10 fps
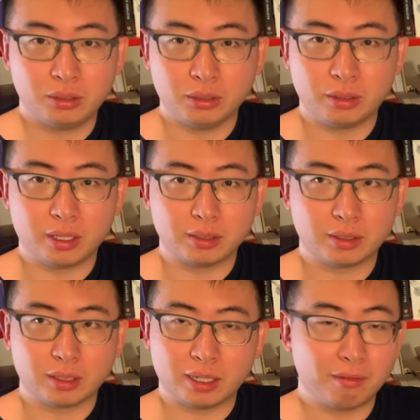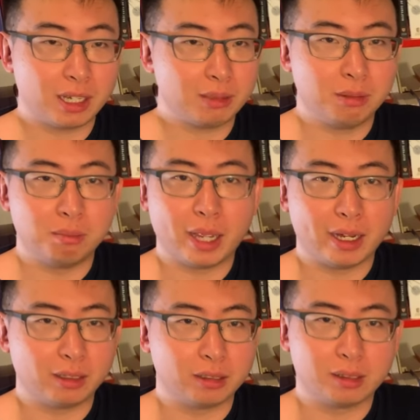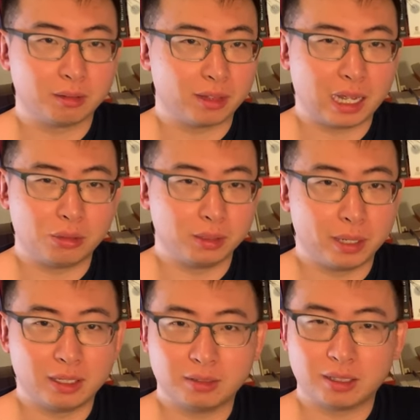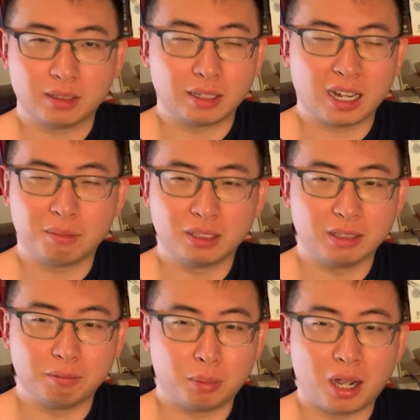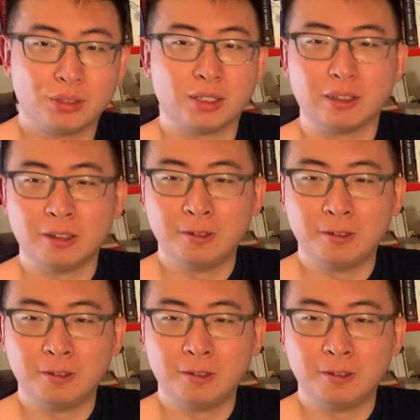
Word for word: to this investment banker that was based in, I believe, Boston.